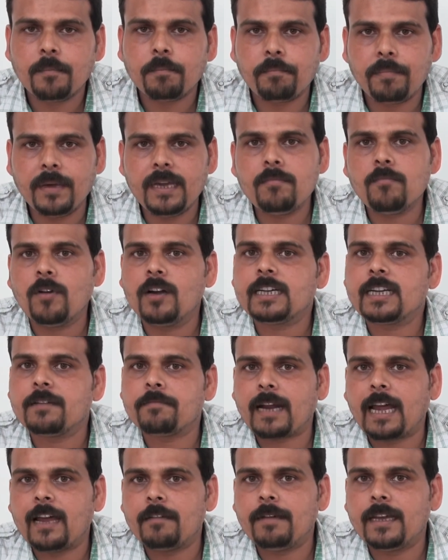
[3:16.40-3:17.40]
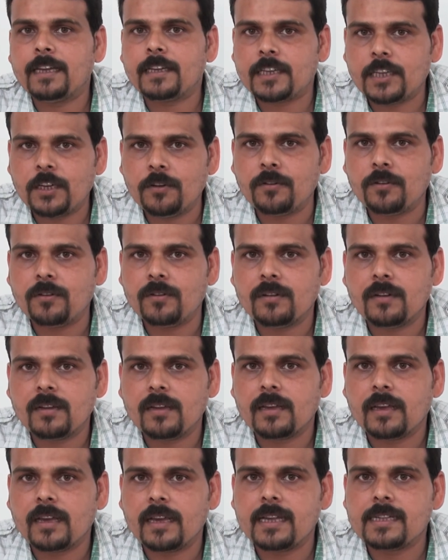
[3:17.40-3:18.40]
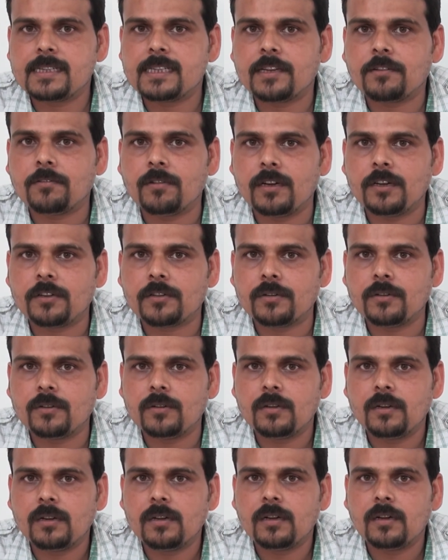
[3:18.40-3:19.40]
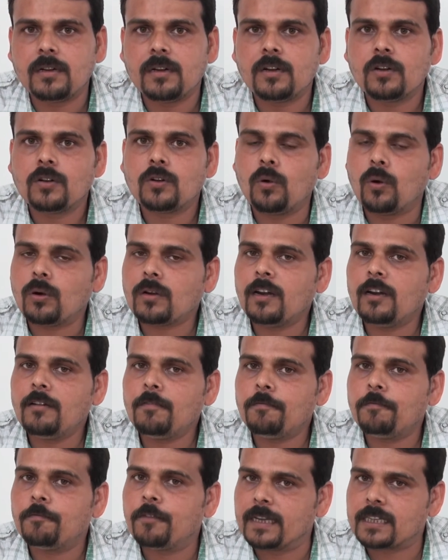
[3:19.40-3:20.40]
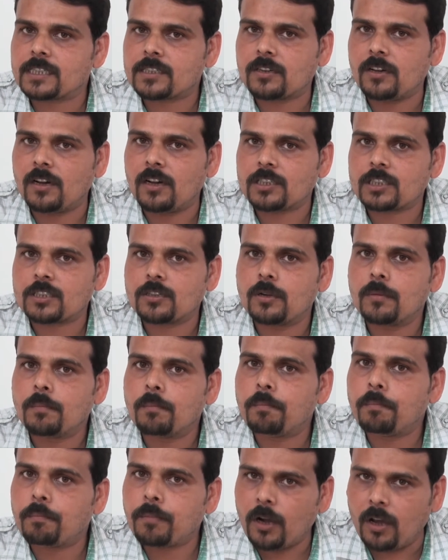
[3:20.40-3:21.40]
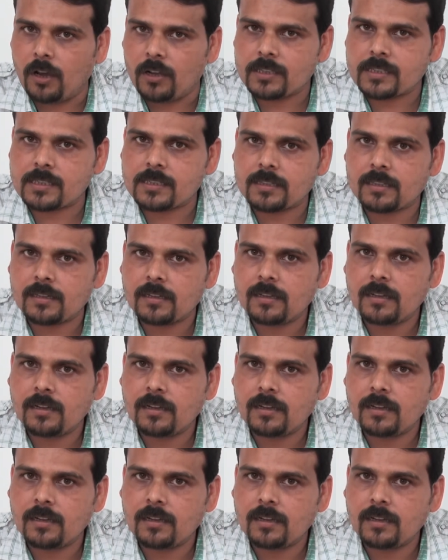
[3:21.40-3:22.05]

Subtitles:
P multiplied by Q is equal to total fixed cost plus,